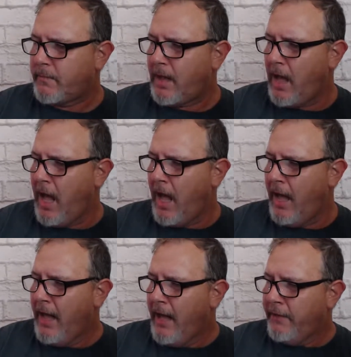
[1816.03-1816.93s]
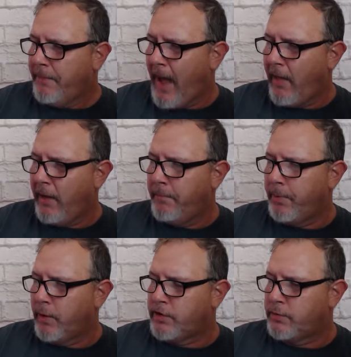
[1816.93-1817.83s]
the palate
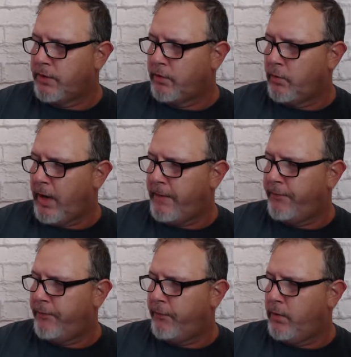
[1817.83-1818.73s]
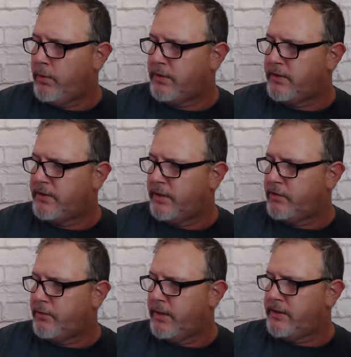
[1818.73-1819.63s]
bursts with grapefruit,
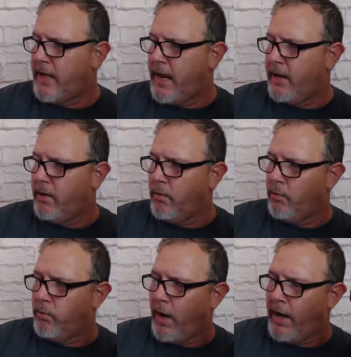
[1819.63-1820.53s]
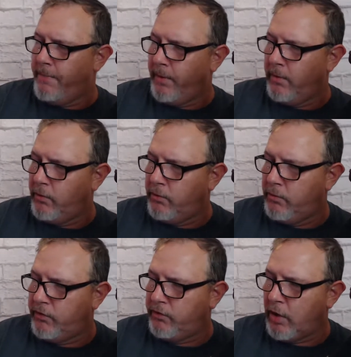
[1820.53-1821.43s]
citrus, and ripe
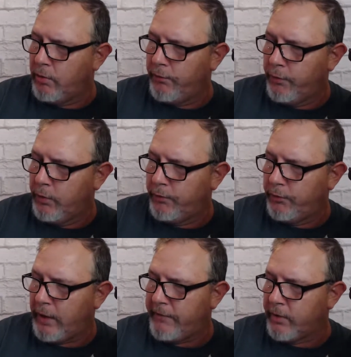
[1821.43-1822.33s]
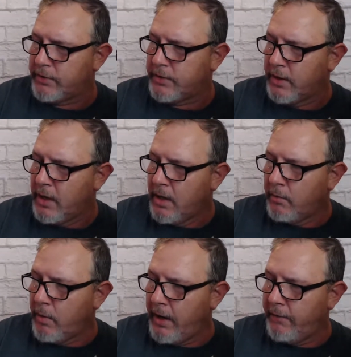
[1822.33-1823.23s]
stone fruit flavors,
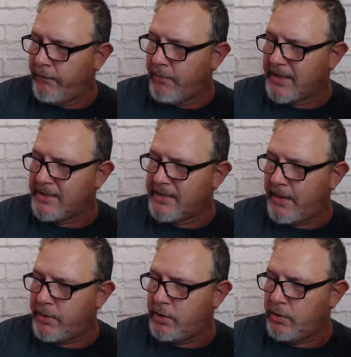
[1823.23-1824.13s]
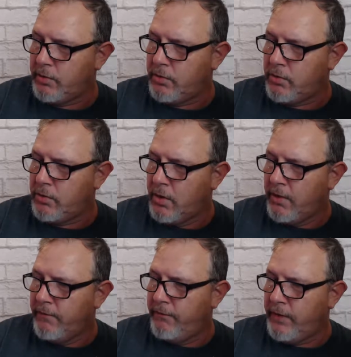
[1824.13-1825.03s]
right? From exceptional
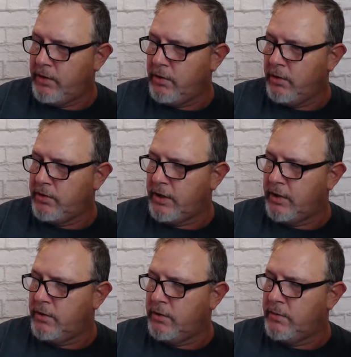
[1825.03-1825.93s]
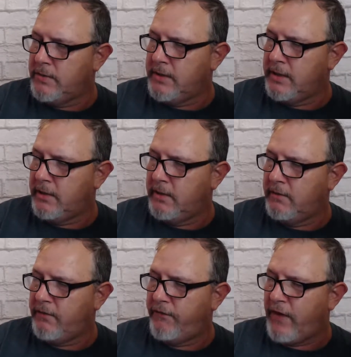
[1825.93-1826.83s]
vineyards in New
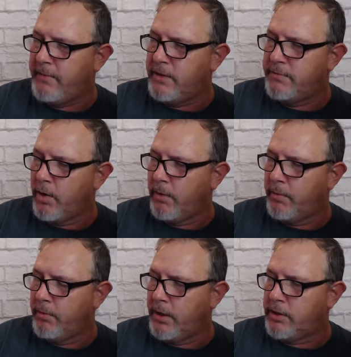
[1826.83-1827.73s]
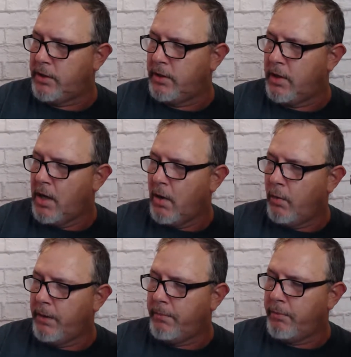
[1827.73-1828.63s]
Zealand's famous Marlborough region,
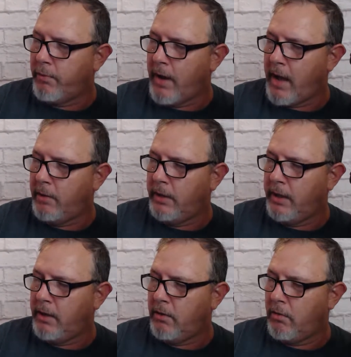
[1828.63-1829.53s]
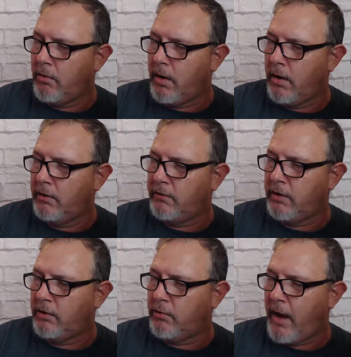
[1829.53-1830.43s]
we proudly
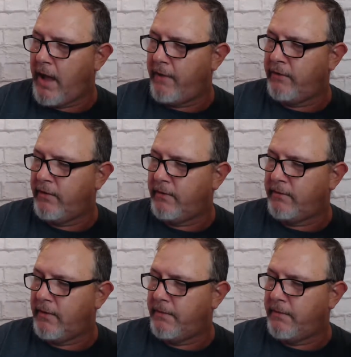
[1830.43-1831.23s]
craft this